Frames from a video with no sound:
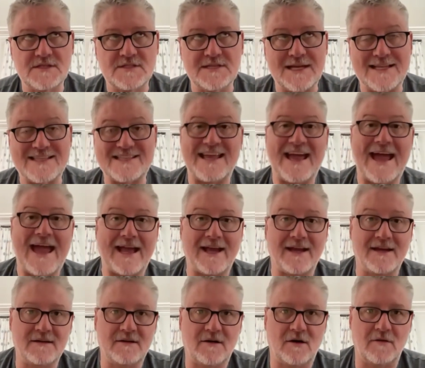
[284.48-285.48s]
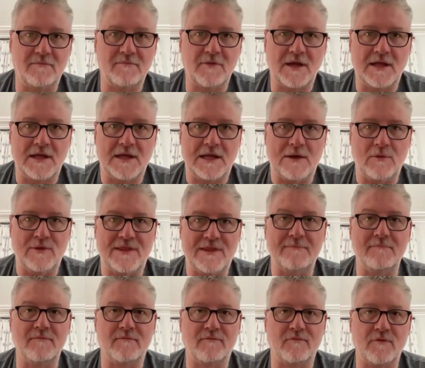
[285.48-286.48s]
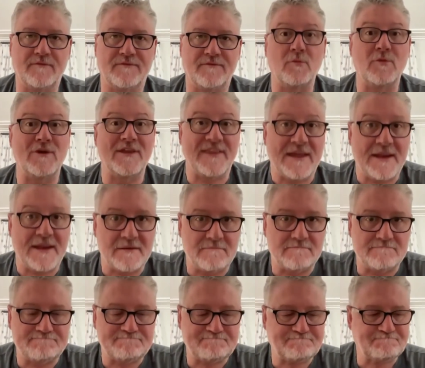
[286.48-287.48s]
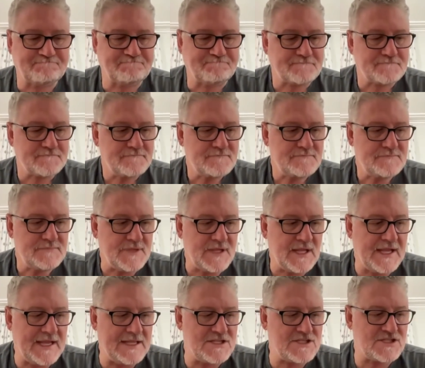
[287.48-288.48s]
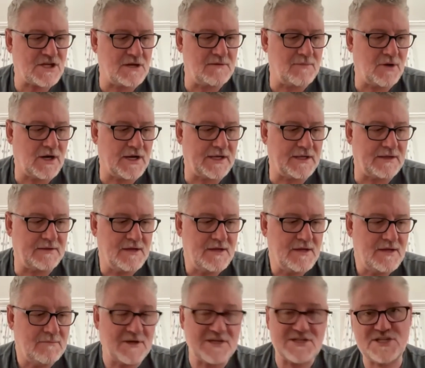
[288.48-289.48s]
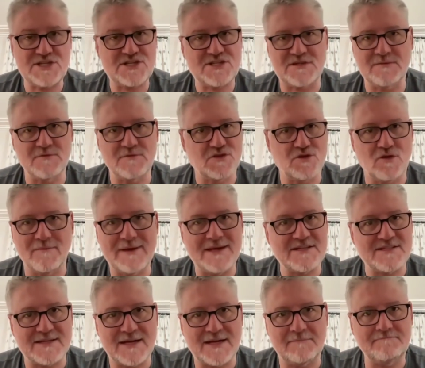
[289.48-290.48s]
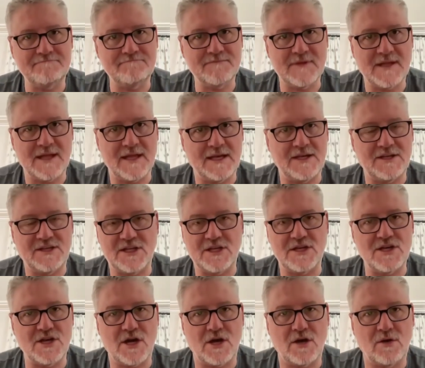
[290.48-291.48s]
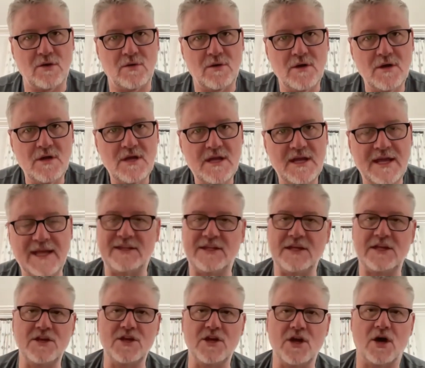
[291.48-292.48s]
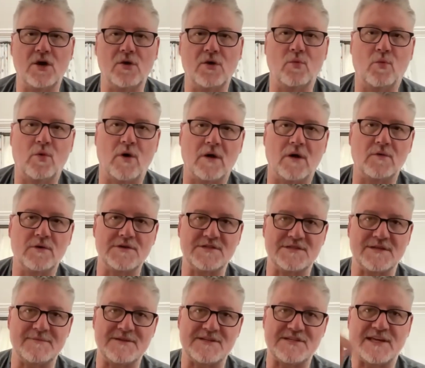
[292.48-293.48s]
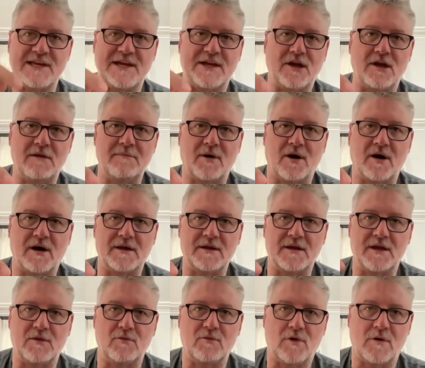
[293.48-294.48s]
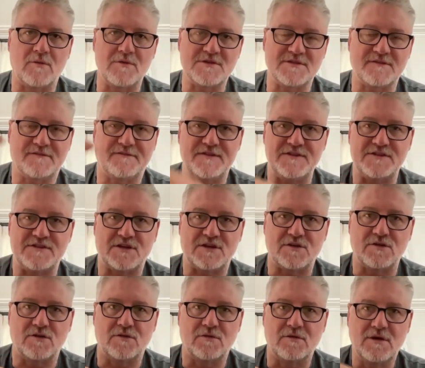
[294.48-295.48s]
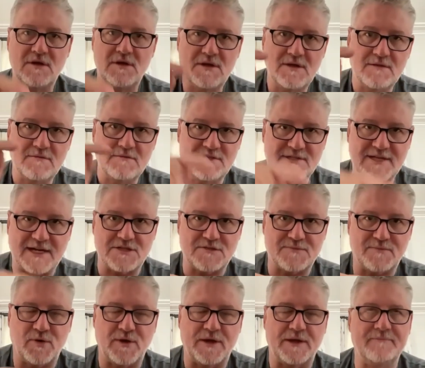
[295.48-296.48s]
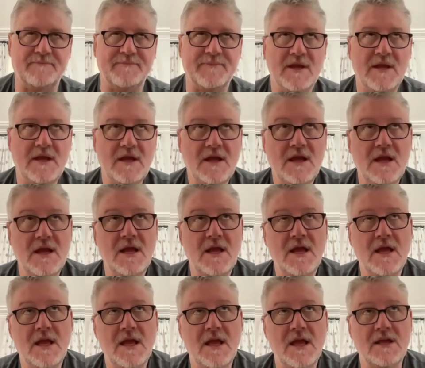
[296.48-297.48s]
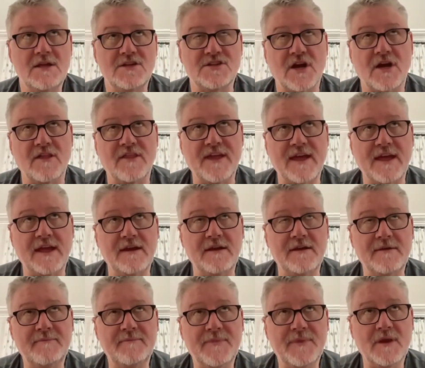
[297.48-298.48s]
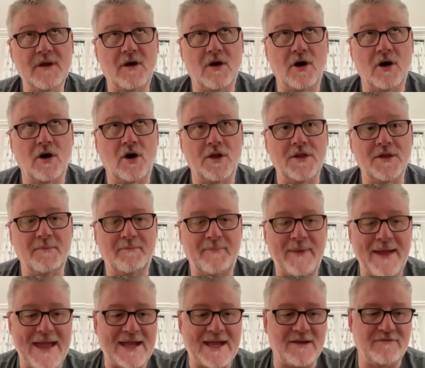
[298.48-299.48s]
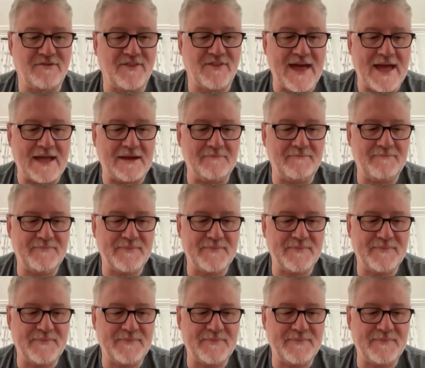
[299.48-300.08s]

attack from within. And so my system was all messed up, and it didn't know what was a mosquito bite and what was a physical touch point. So then on the back of that,